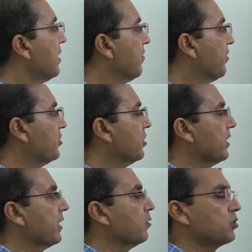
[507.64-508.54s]
Differential
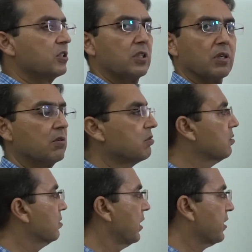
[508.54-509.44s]
diagnosis
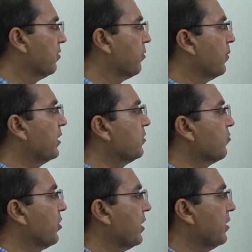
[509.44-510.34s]
includes atrial
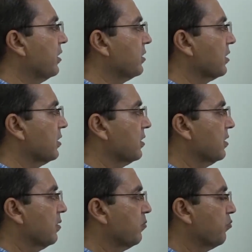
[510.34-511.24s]
fibrillation for any reason,
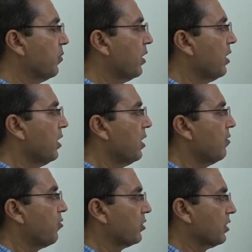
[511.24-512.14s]

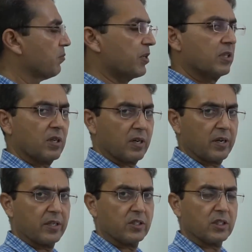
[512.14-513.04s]
for example,
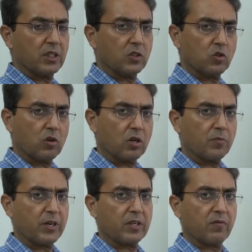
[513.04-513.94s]
thyroid disease or
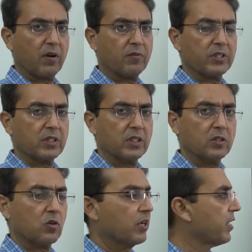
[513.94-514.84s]
mitral valve
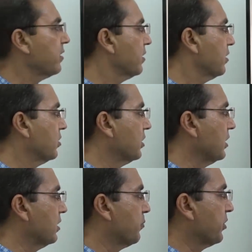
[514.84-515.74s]
disease or any other
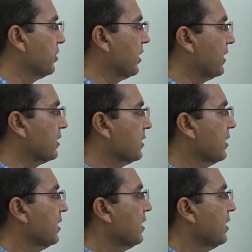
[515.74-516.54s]
disease. The patient has